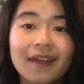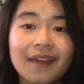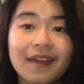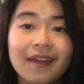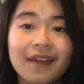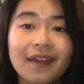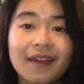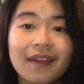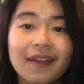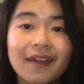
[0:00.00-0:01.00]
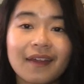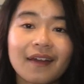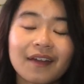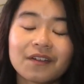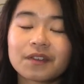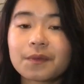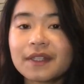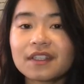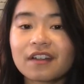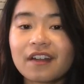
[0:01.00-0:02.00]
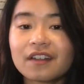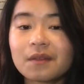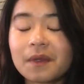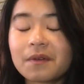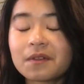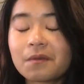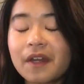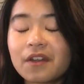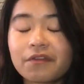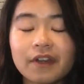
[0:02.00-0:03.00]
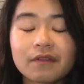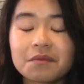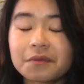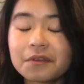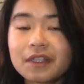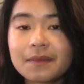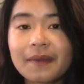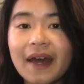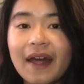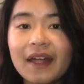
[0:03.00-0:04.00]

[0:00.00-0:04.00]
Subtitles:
I know it's winter and you may want to wear your favorite boots, but